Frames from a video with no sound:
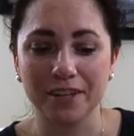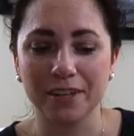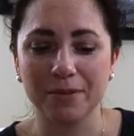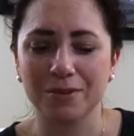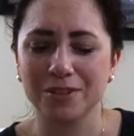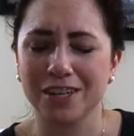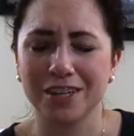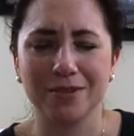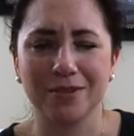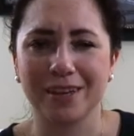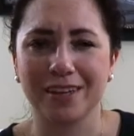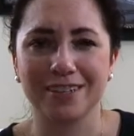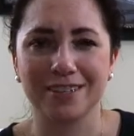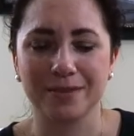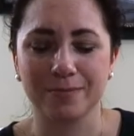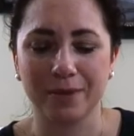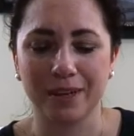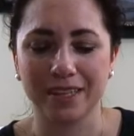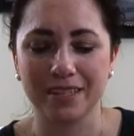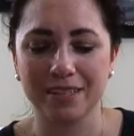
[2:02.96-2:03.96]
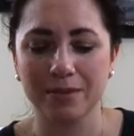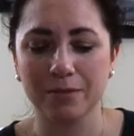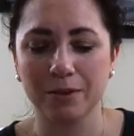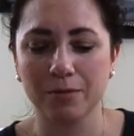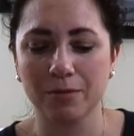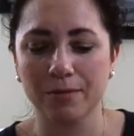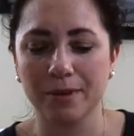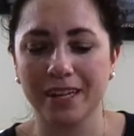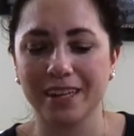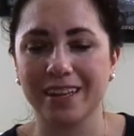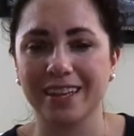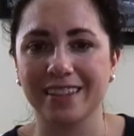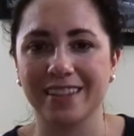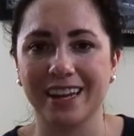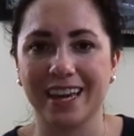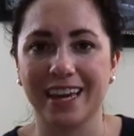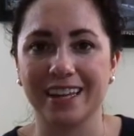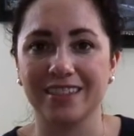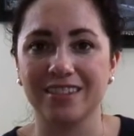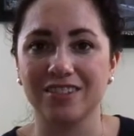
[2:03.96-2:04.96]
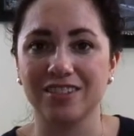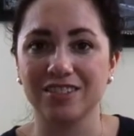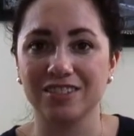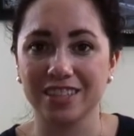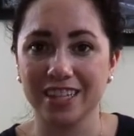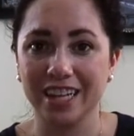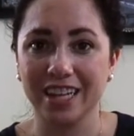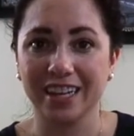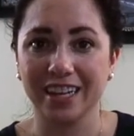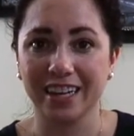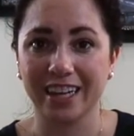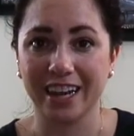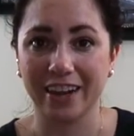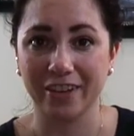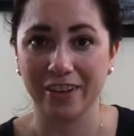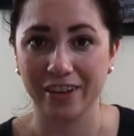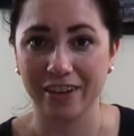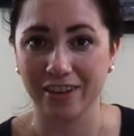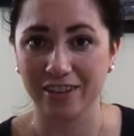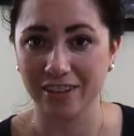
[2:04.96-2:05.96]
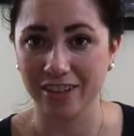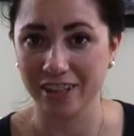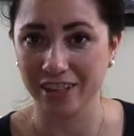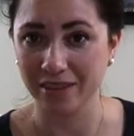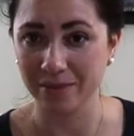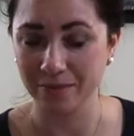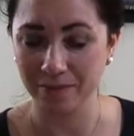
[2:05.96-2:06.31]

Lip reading: in it, which I know I could just buy a seam ripper, but I like that it had the little tin to carry it all in.